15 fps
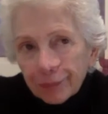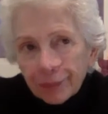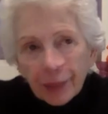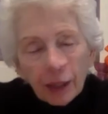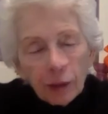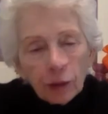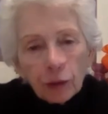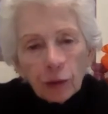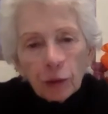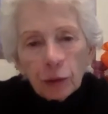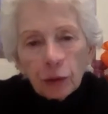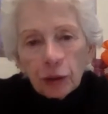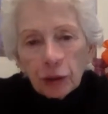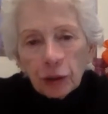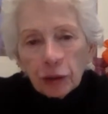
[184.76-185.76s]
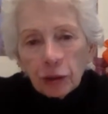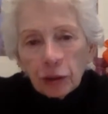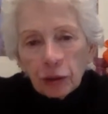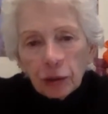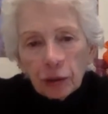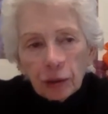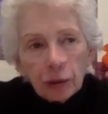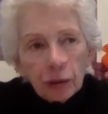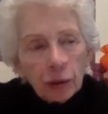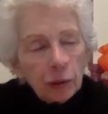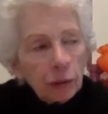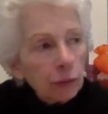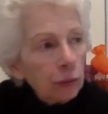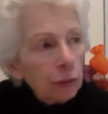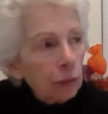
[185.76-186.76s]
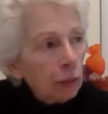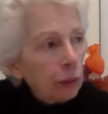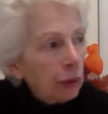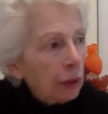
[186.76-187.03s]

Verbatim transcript: introduced us to